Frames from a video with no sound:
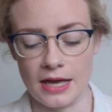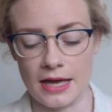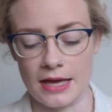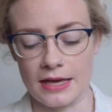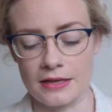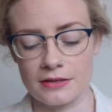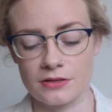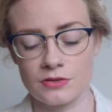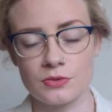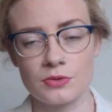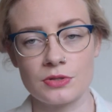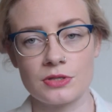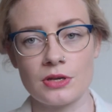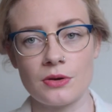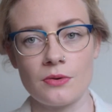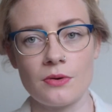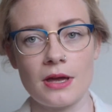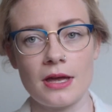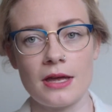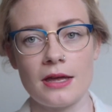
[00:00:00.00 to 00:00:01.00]
It's
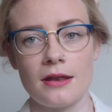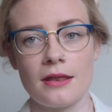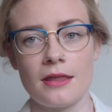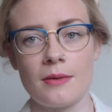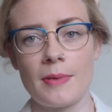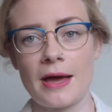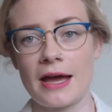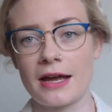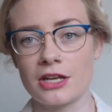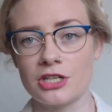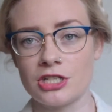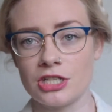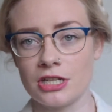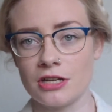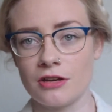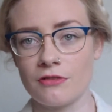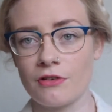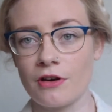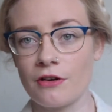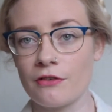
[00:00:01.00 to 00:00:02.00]
also in the
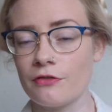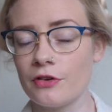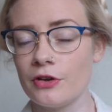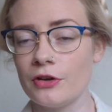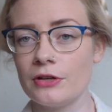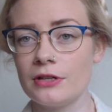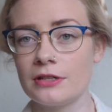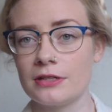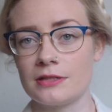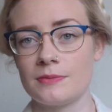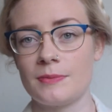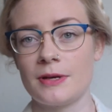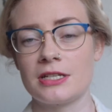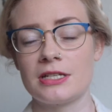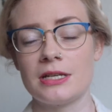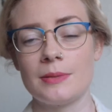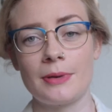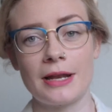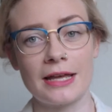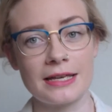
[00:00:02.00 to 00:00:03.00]
packaging of our food,
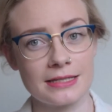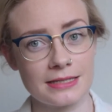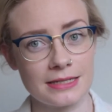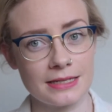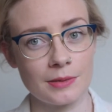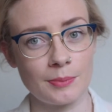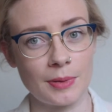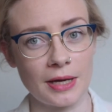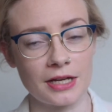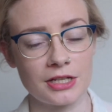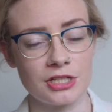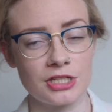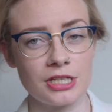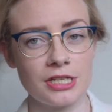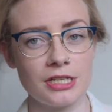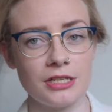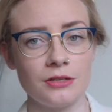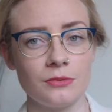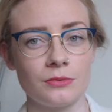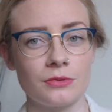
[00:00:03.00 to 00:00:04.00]
especially plastic
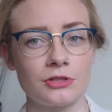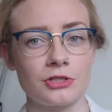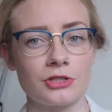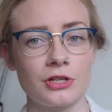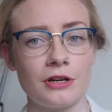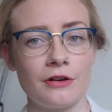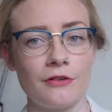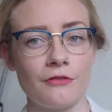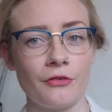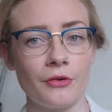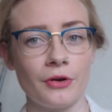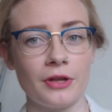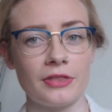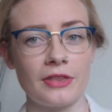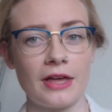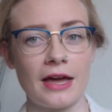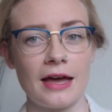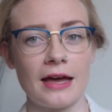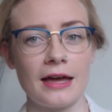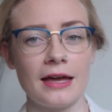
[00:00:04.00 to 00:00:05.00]
packaging. You want to try and avoid
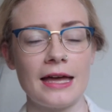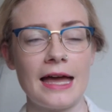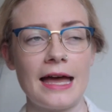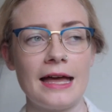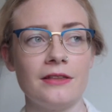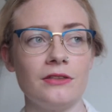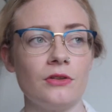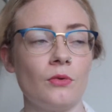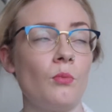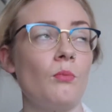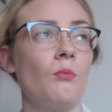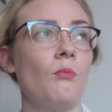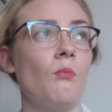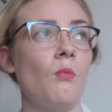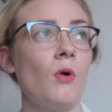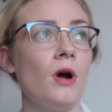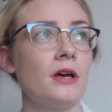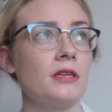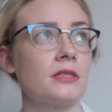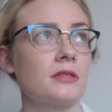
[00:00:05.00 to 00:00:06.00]
that. And the
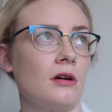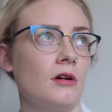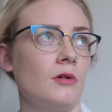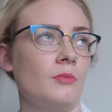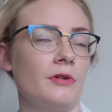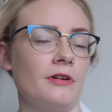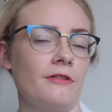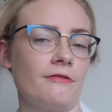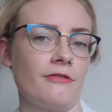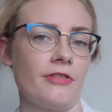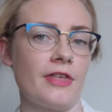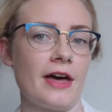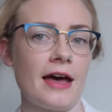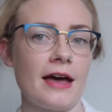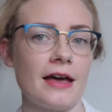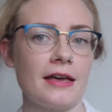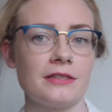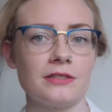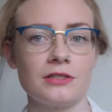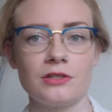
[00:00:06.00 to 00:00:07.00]
worst culprit for
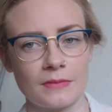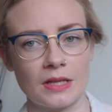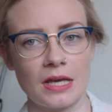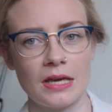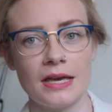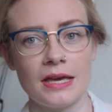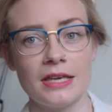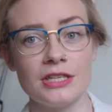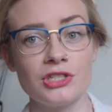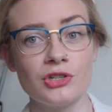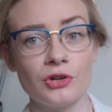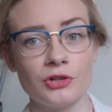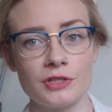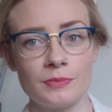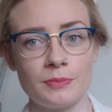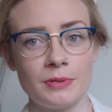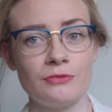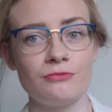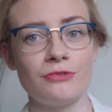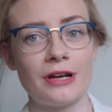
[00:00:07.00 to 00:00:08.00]
that has got
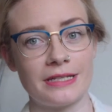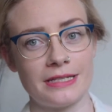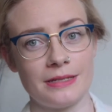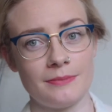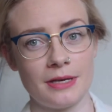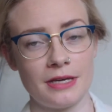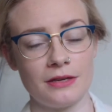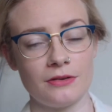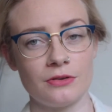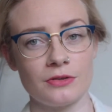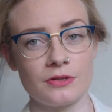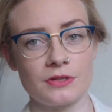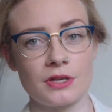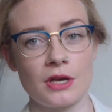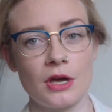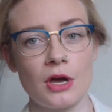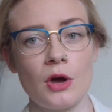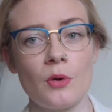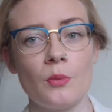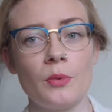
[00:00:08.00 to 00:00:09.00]
to be ready meals,
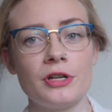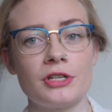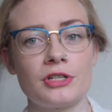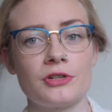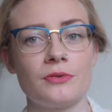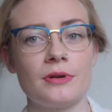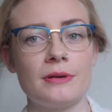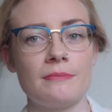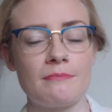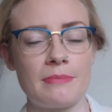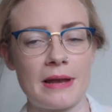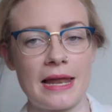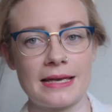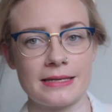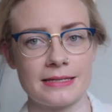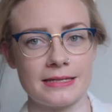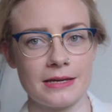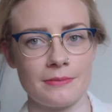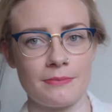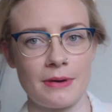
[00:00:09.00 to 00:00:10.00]
which are in
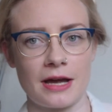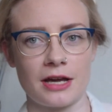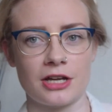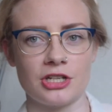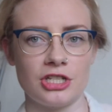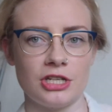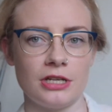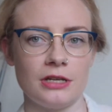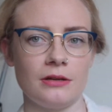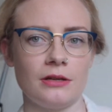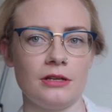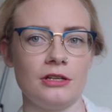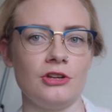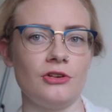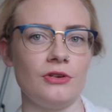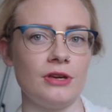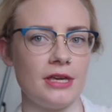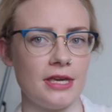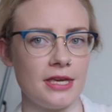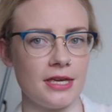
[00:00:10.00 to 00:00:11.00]
plastic packaging and
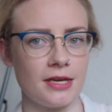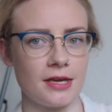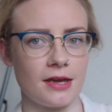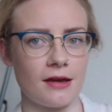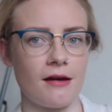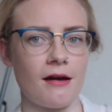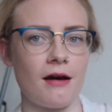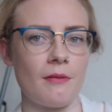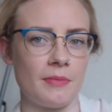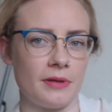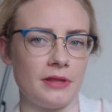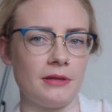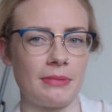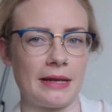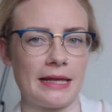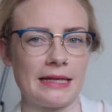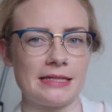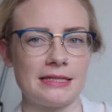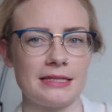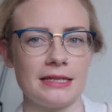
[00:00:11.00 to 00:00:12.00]
you're heating it up in the
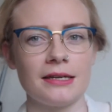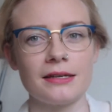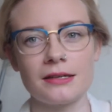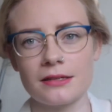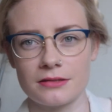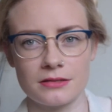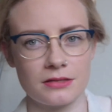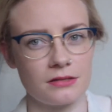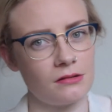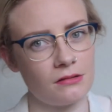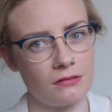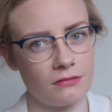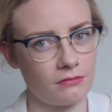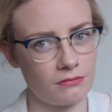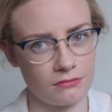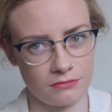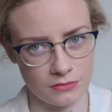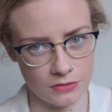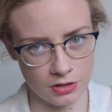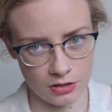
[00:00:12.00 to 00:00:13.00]
plastic. It's
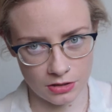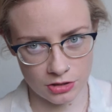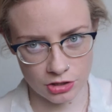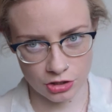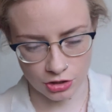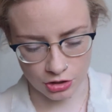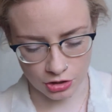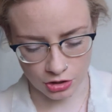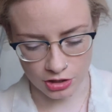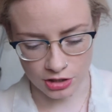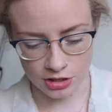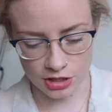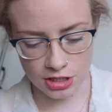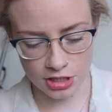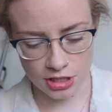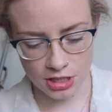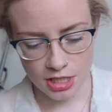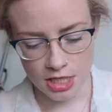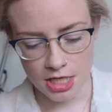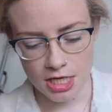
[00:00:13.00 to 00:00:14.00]
not good.
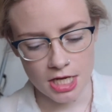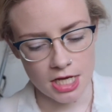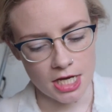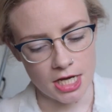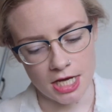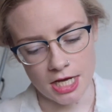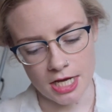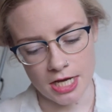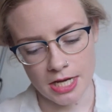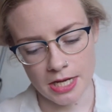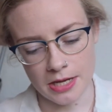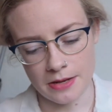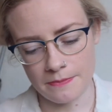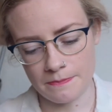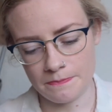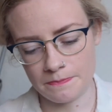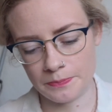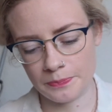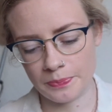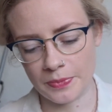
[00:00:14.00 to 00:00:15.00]

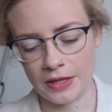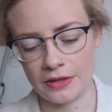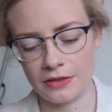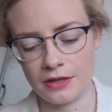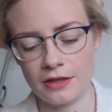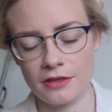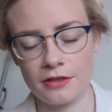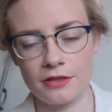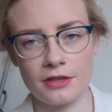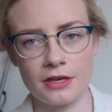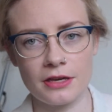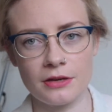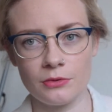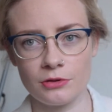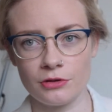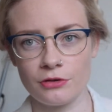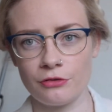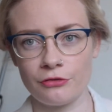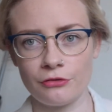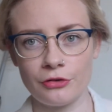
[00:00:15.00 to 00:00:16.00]
The other thing
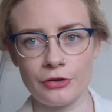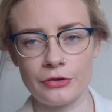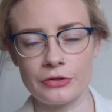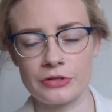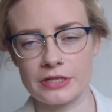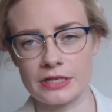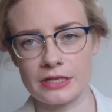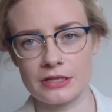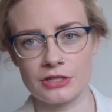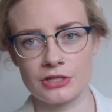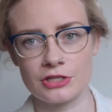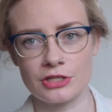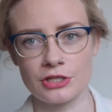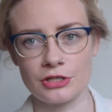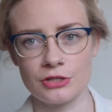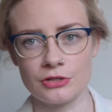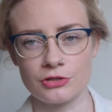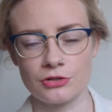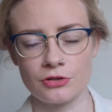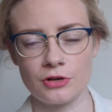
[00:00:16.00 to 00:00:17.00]
with your foods is
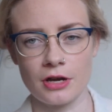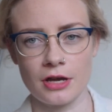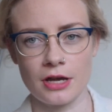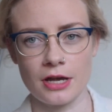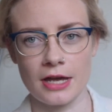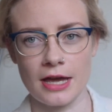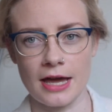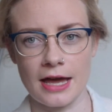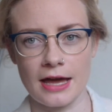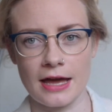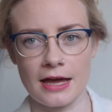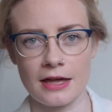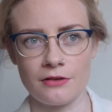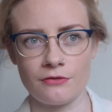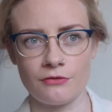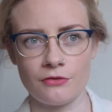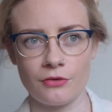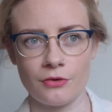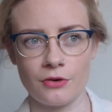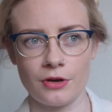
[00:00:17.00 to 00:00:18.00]
to try and
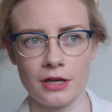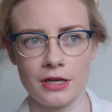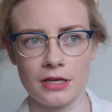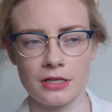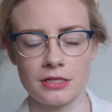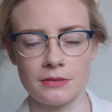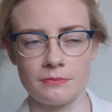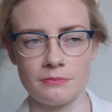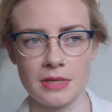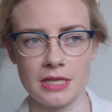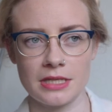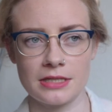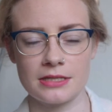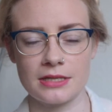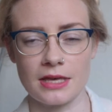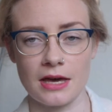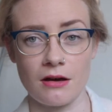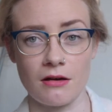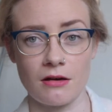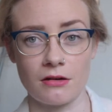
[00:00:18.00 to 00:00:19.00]
avoid meats
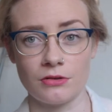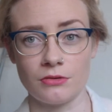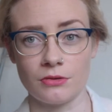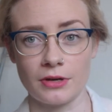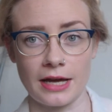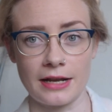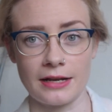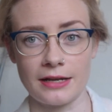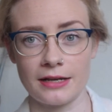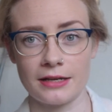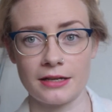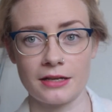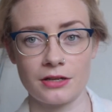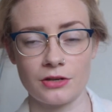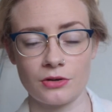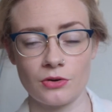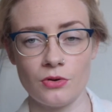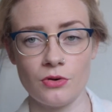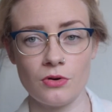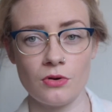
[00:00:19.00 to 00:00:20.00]
that aren't
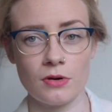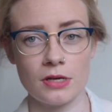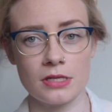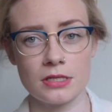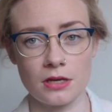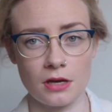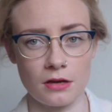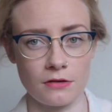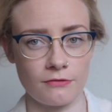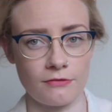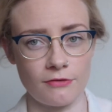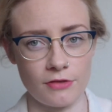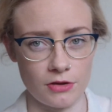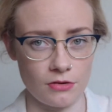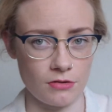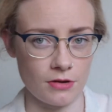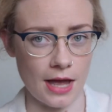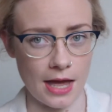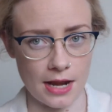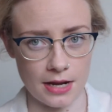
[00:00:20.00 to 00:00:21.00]
organic. Always go for the
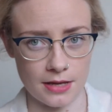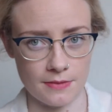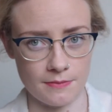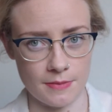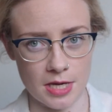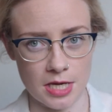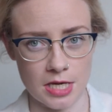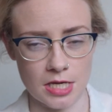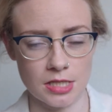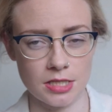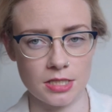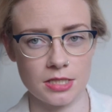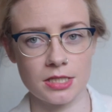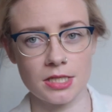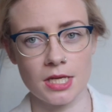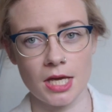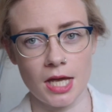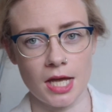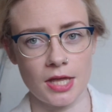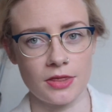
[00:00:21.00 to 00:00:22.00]
organic meats.
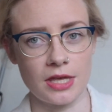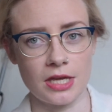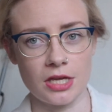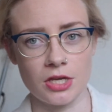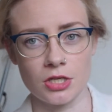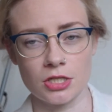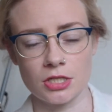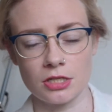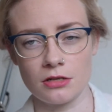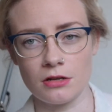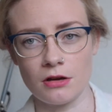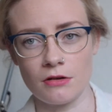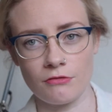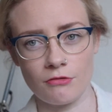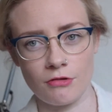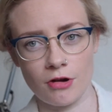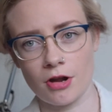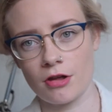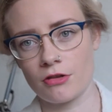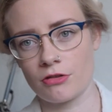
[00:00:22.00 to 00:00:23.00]
They use a lot of
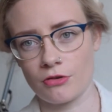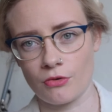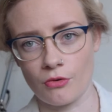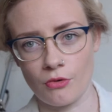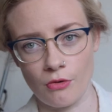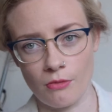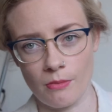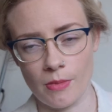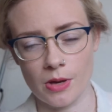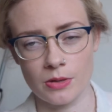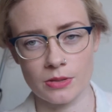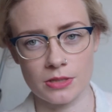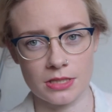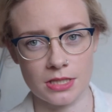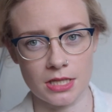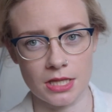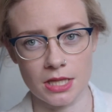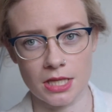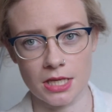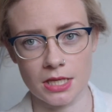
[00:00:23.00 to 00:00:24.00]
growth hormones
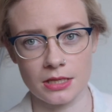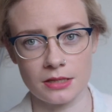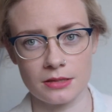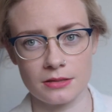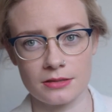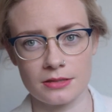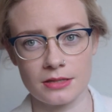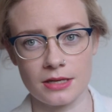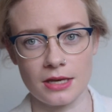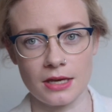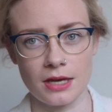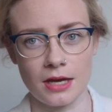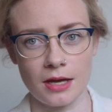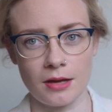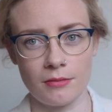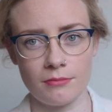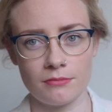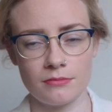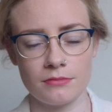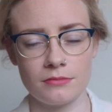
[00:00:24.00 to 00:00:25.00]
and things
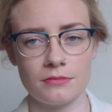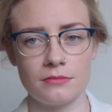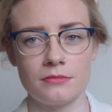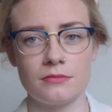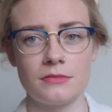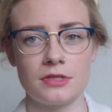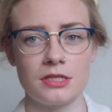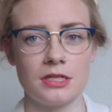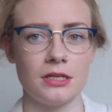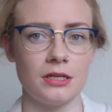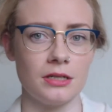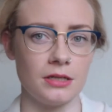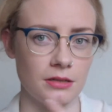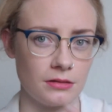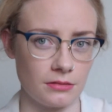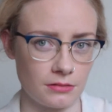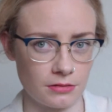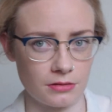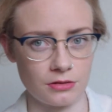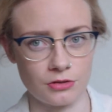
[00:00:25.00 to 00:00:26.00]

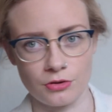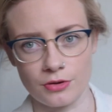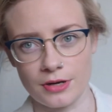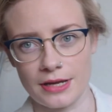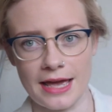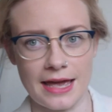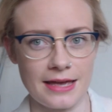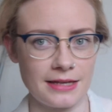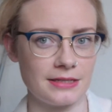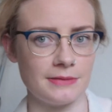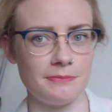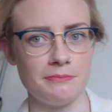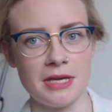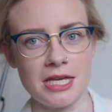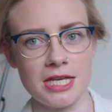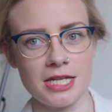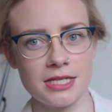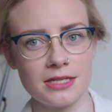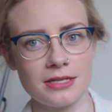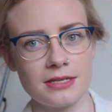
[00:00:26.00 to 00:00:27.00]
to create
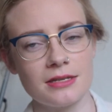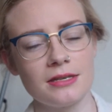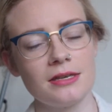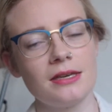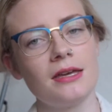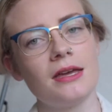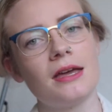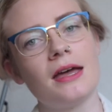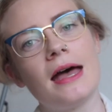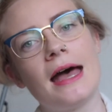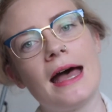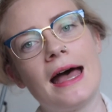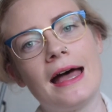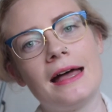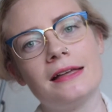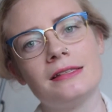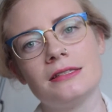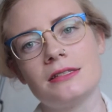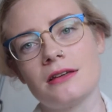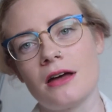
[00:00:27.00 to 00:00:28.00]
meat
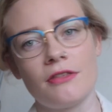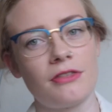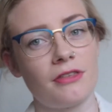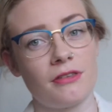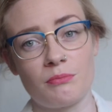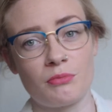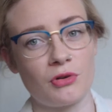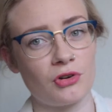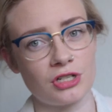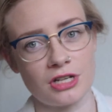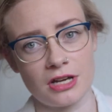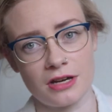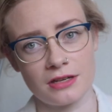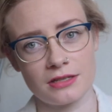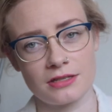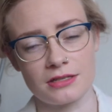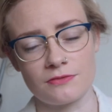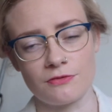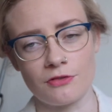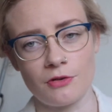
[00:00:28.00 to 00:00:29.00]
and other
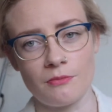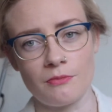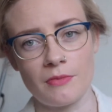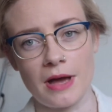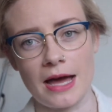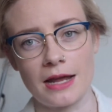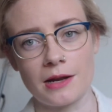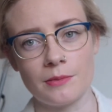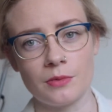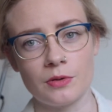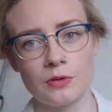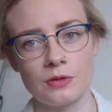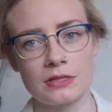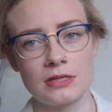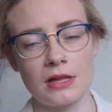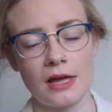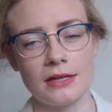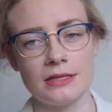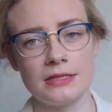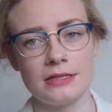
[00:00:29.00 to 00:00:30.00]
products from animals
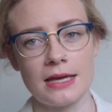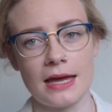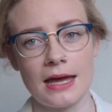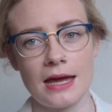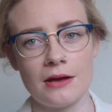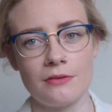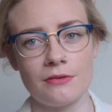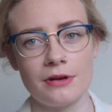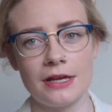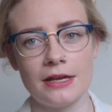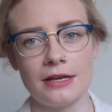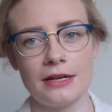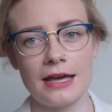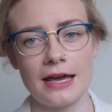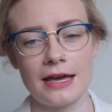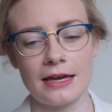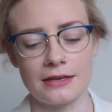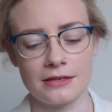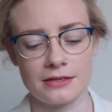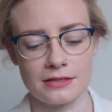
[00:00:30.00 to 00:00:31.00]
like dairy and
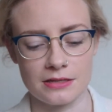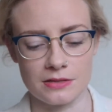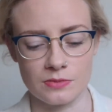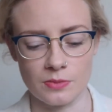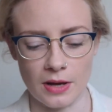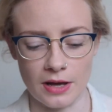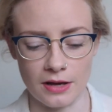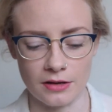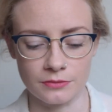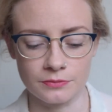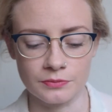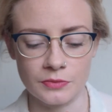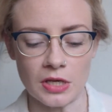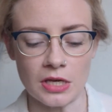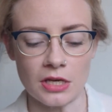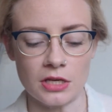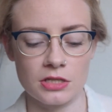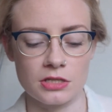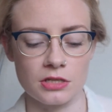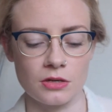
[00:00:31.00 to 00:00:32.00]
eggs as well.
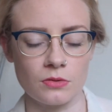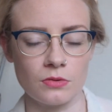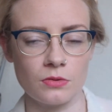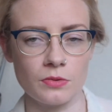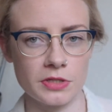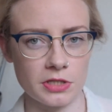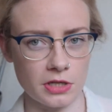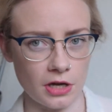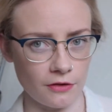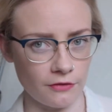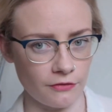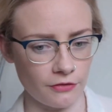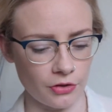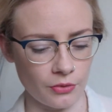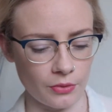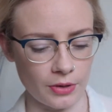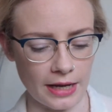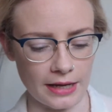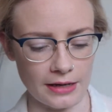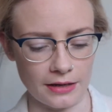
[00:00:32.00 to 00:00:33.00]
So always go for the
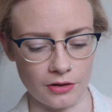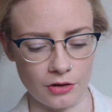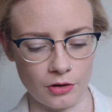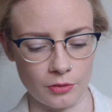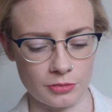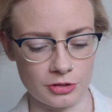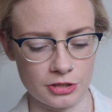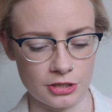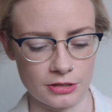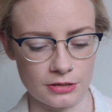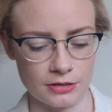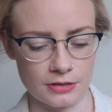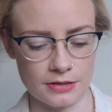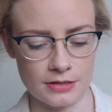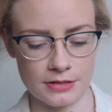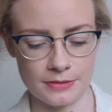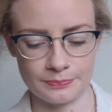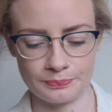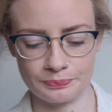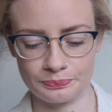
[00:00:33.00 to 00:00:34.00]
organic
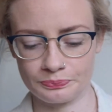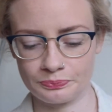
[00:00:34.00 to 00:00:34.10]
options.